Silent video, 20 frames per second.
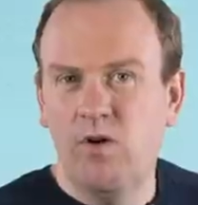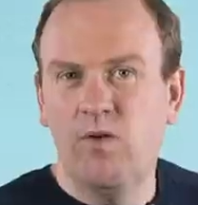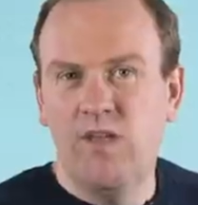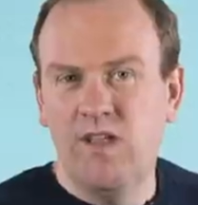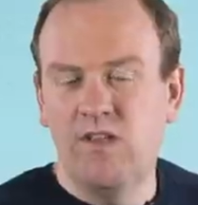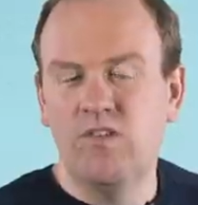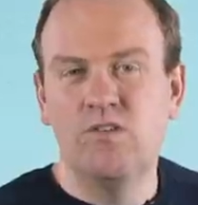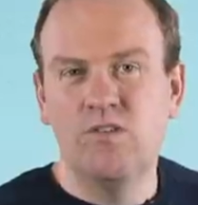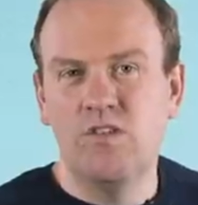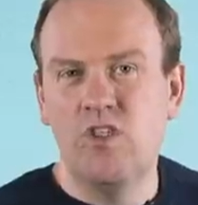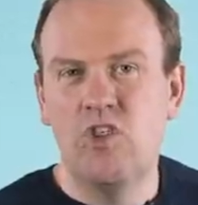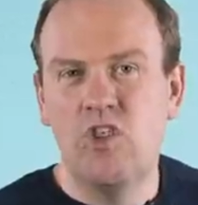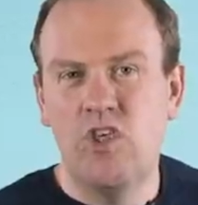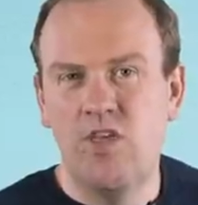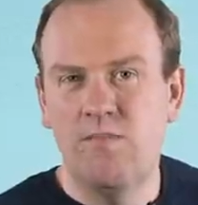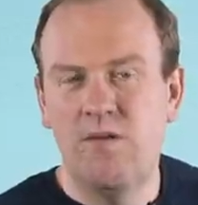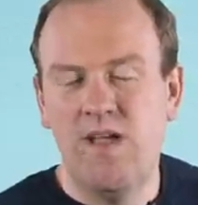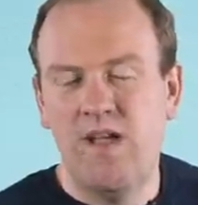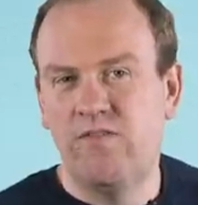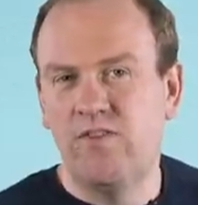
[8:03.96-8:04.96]
going to the
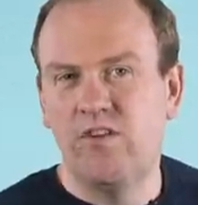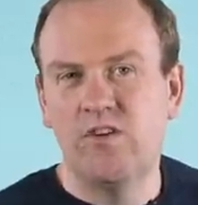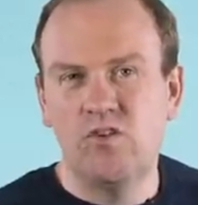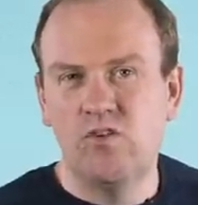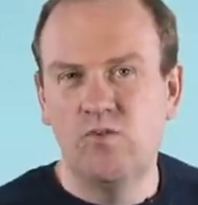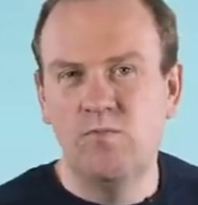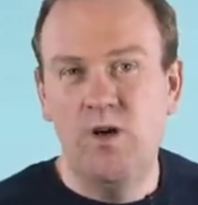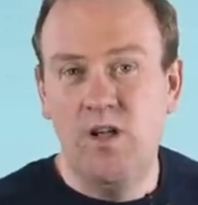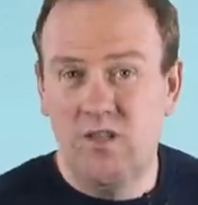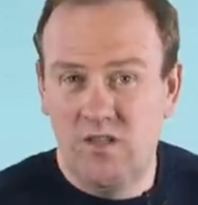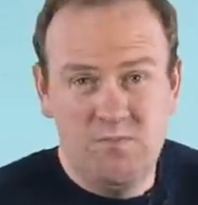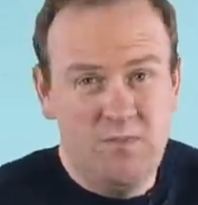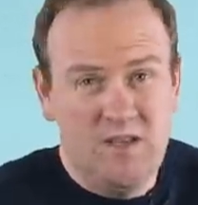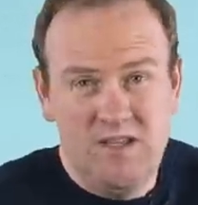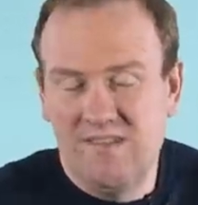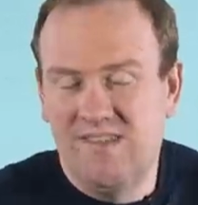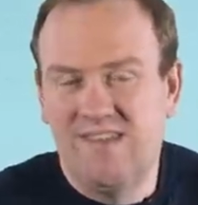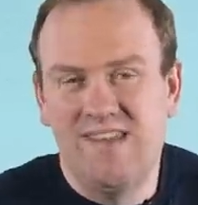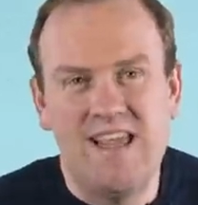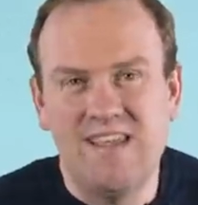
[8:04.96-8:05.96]
gym after 2 months
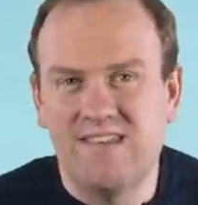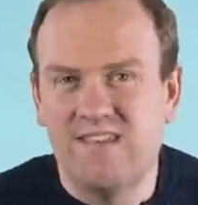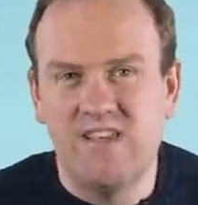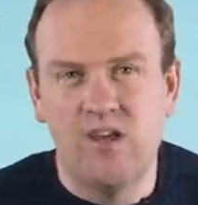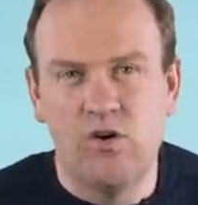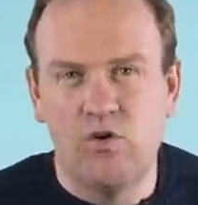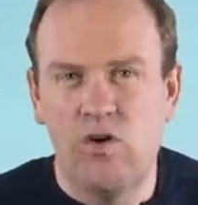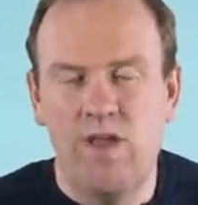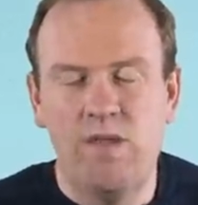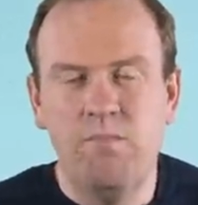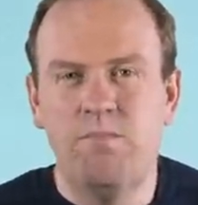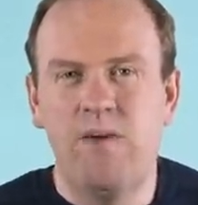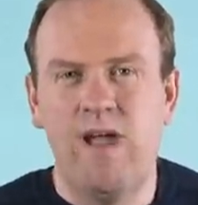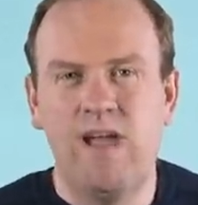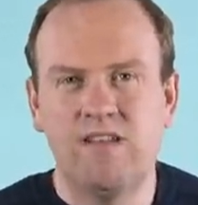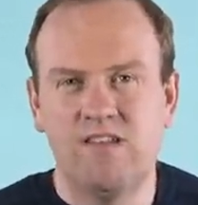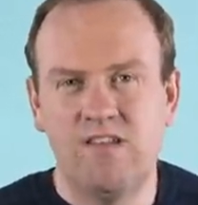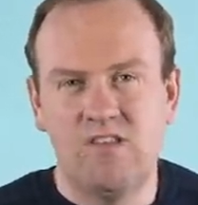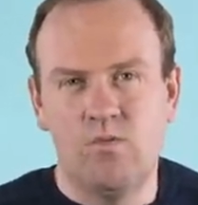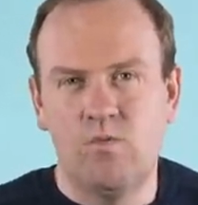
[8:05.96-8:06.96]
because it has zero
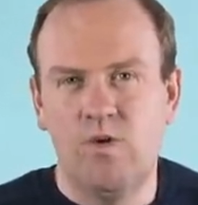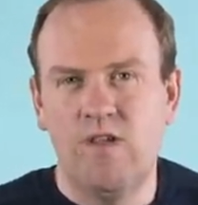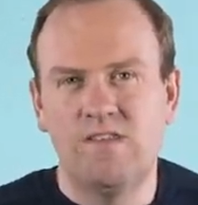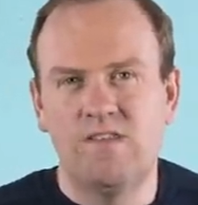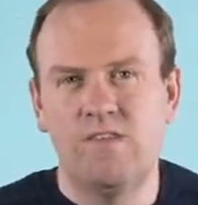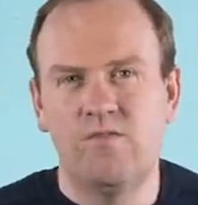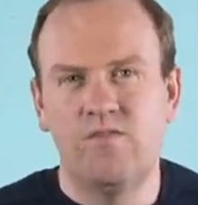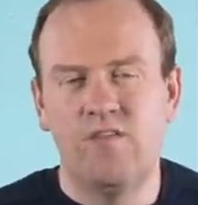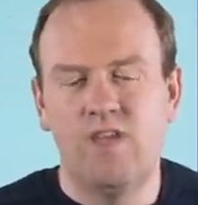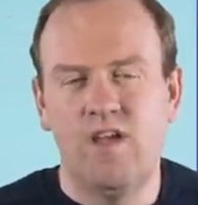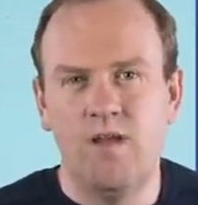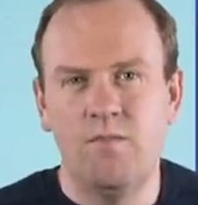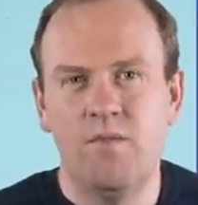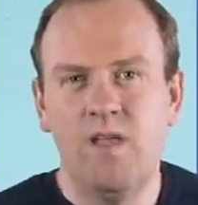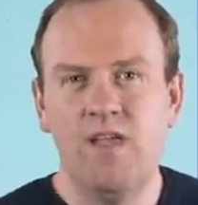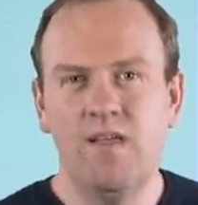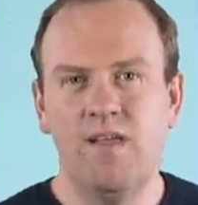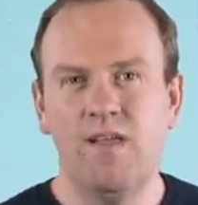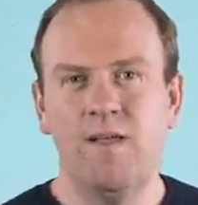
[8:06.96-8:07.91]
impact. It's a waste of time.